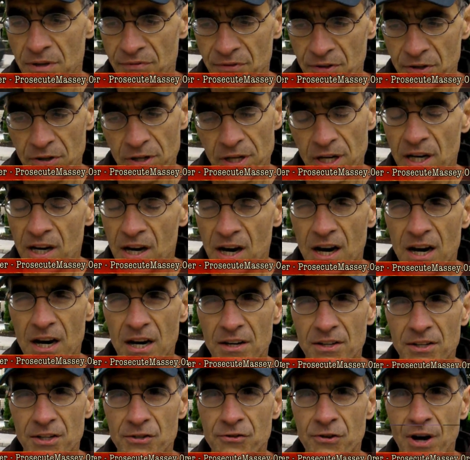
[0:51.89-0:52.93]
you're in a car
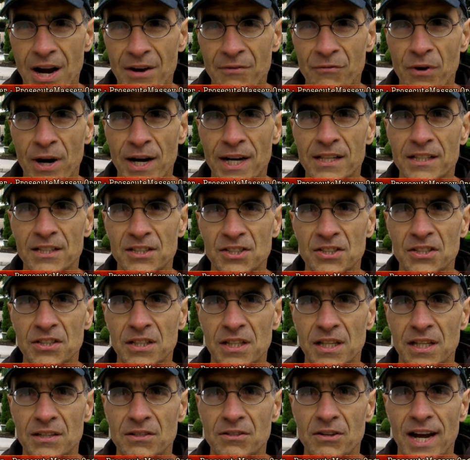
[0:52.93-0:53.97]
and you drive
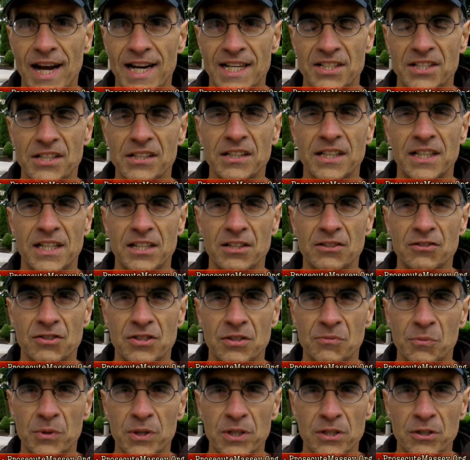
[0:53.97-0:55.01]
recklessly and you accidentally kill
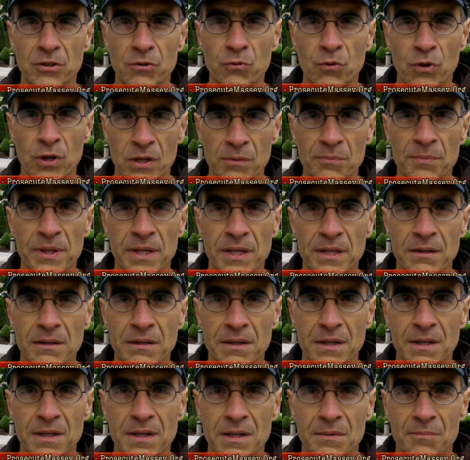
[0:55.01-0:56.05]
someone, you will be
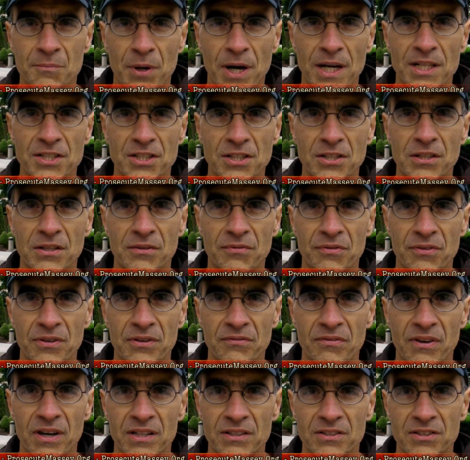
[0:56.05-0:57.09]
prosecuted for
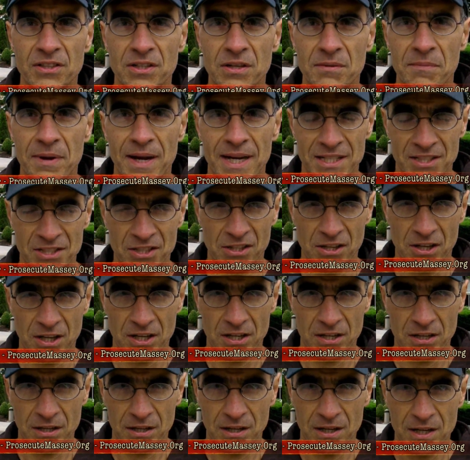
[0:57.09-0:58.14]
involuntary
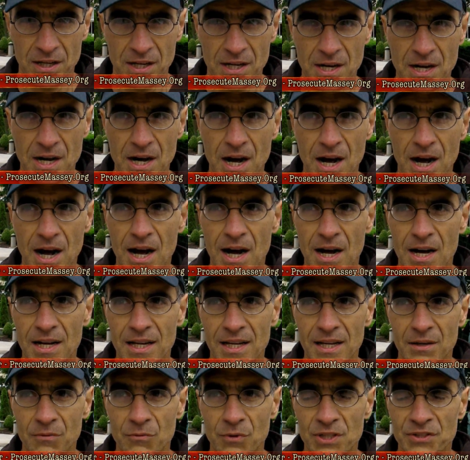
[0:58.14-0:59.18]
manslaughter.
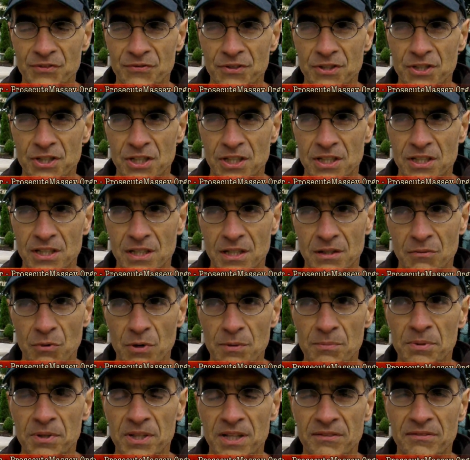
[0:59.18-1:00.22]
In West Virginia, we
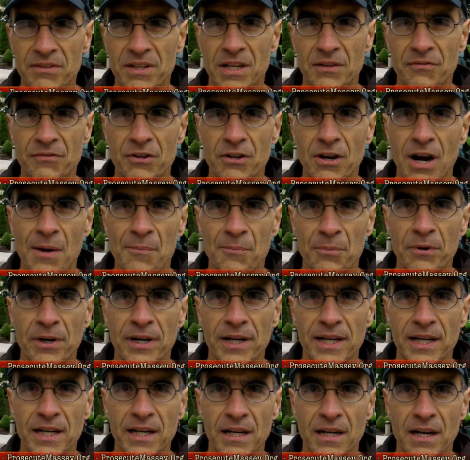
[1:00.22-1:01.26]
believe that if you're
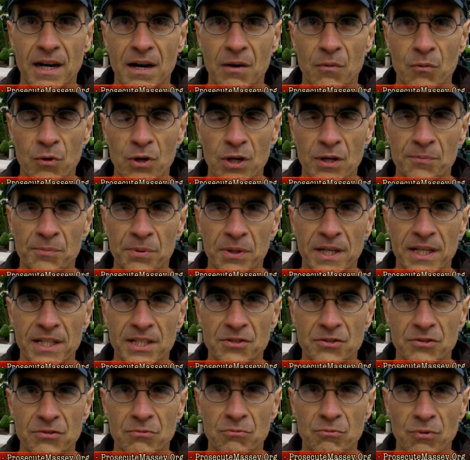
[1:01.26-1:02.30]
operating a
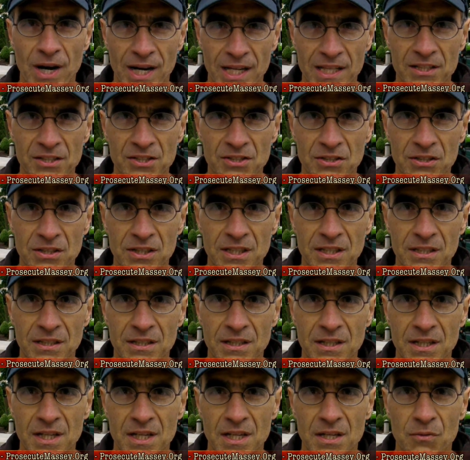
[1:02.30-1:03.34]
workplace recklessly,
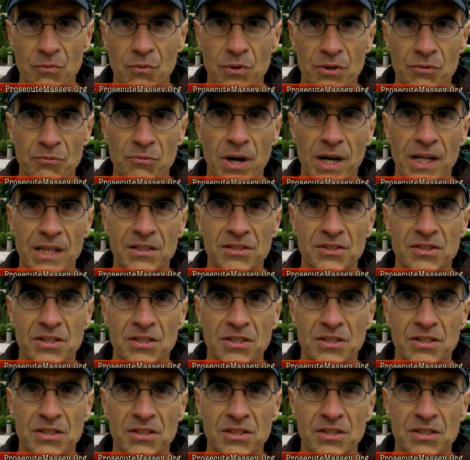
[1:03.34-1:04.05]
with reckless